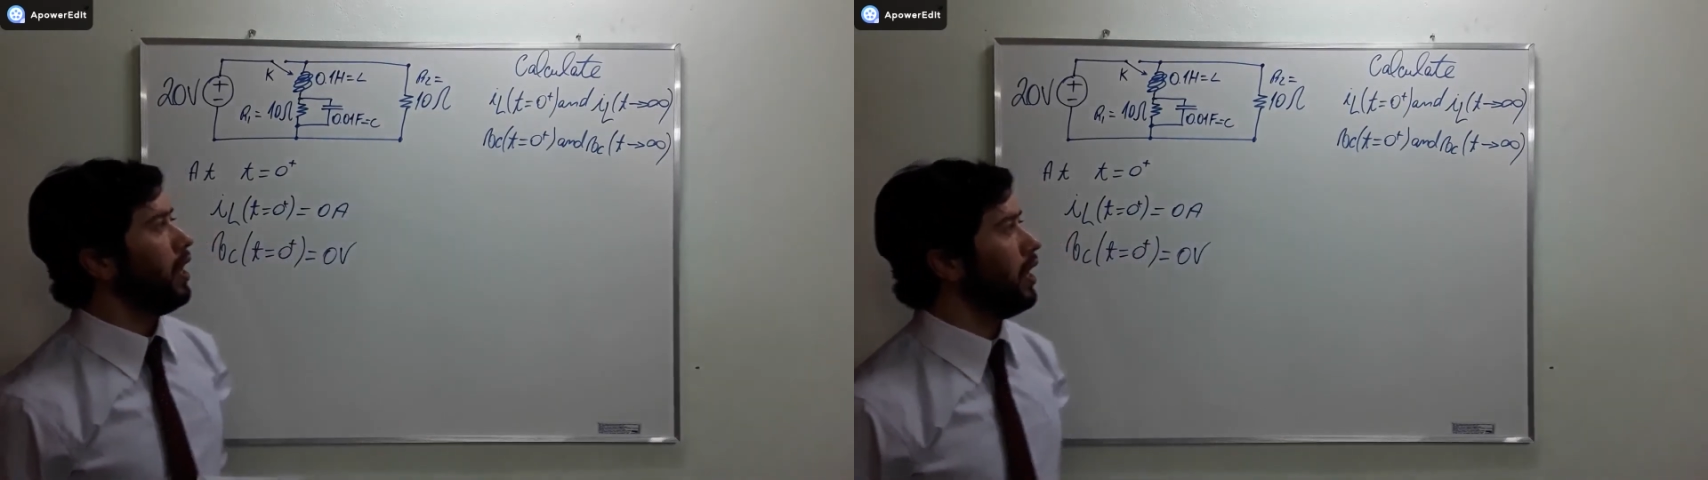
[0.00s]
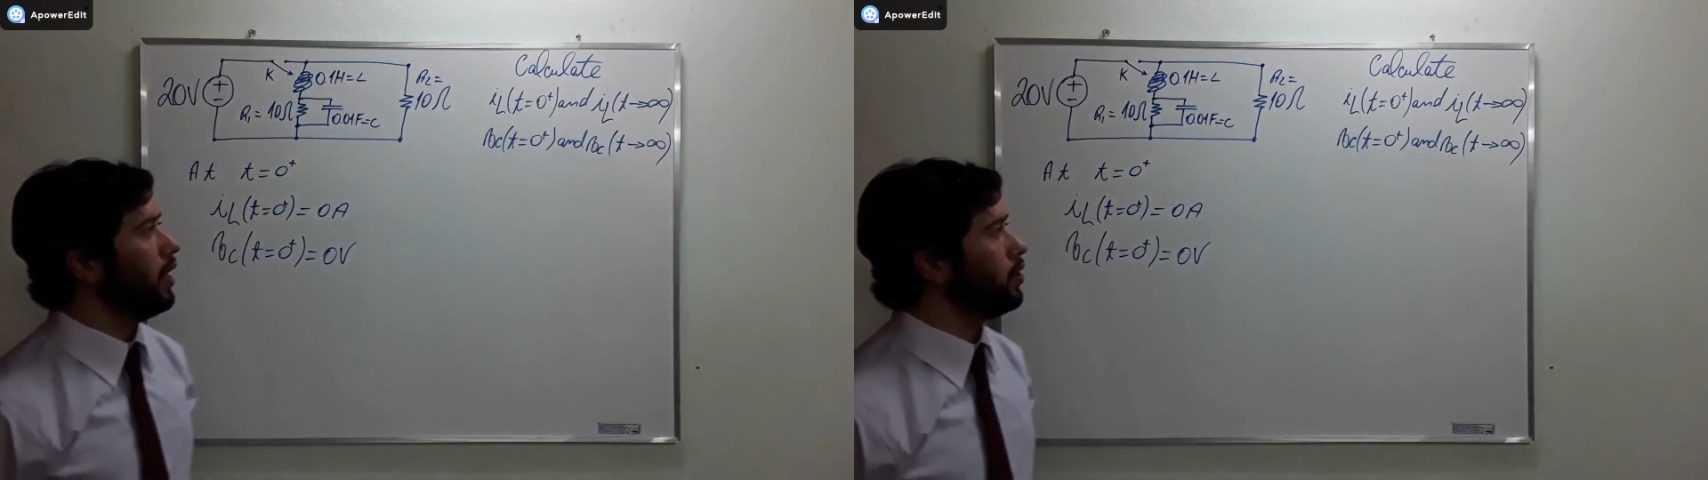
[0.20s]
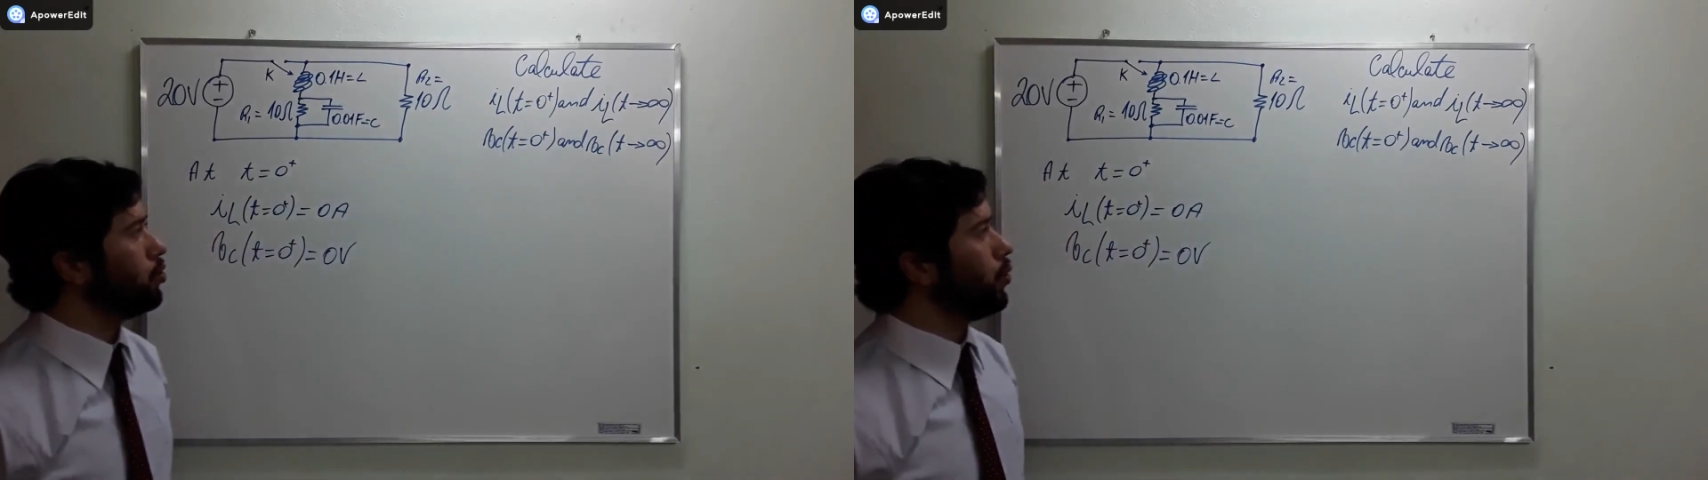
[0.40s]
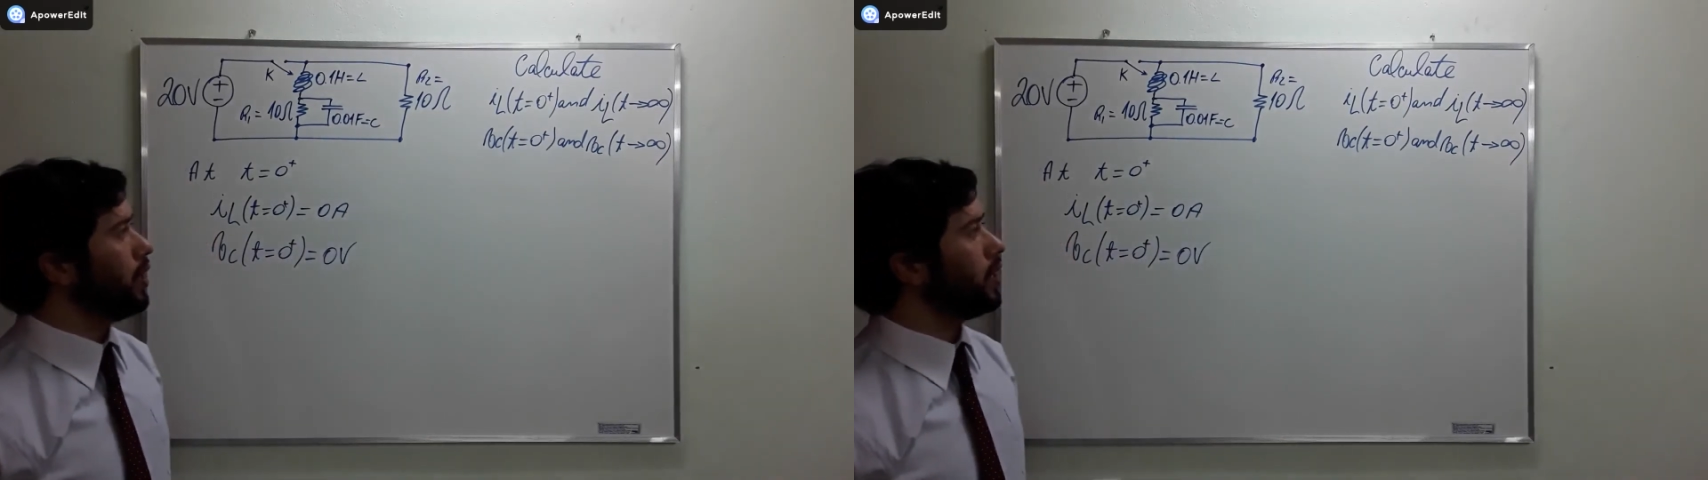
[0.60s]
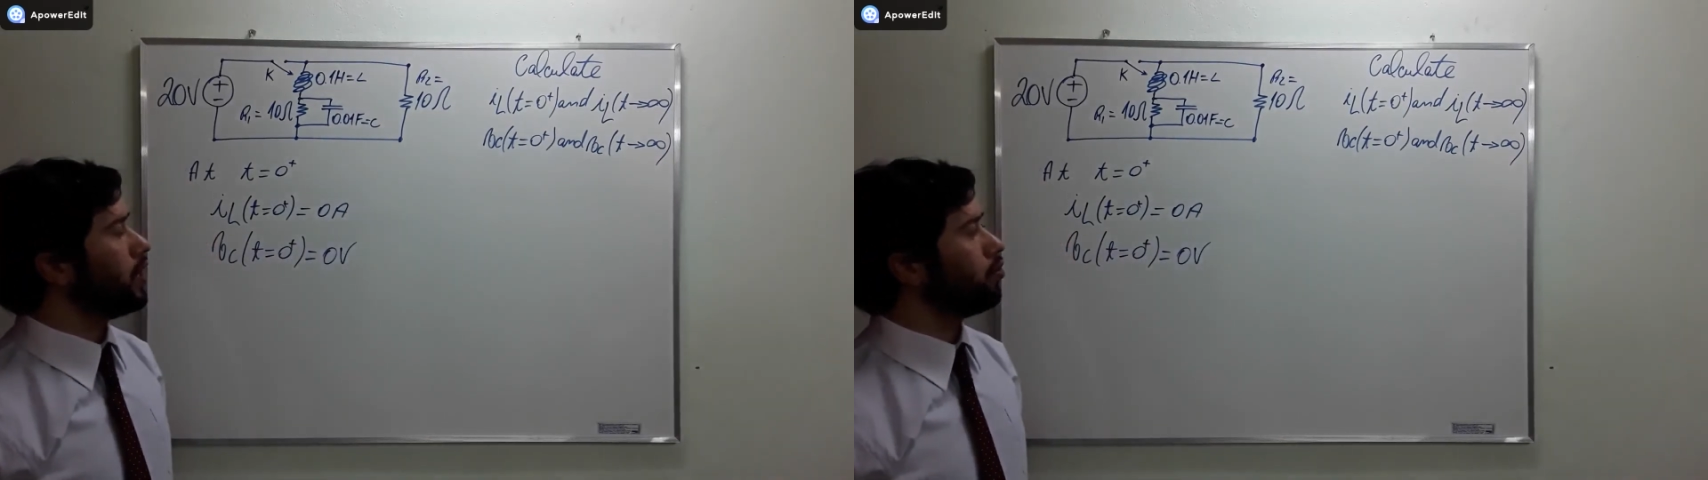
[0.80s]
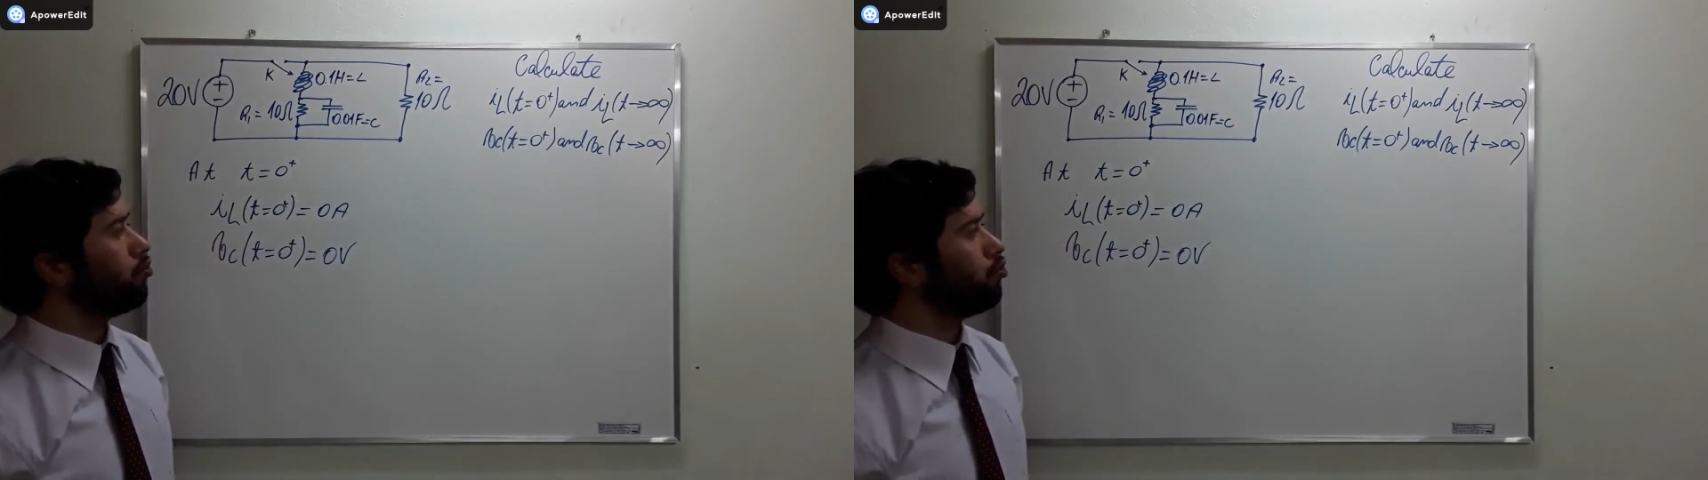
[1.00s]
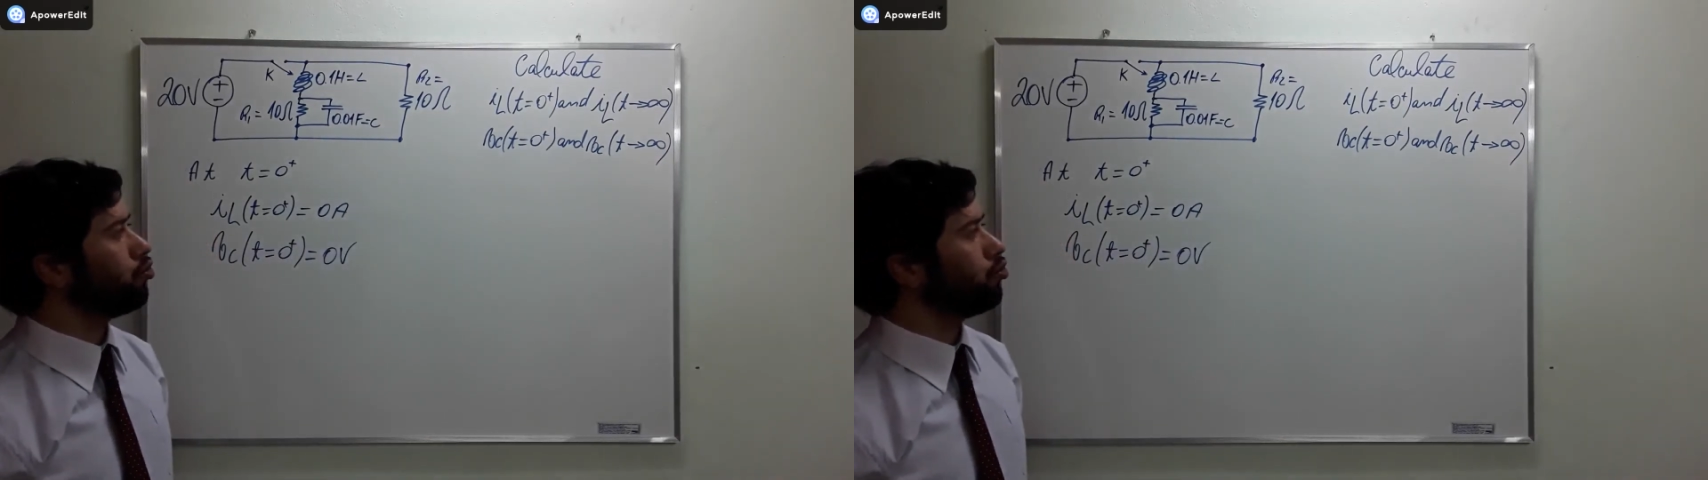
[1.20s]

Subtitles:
And we need to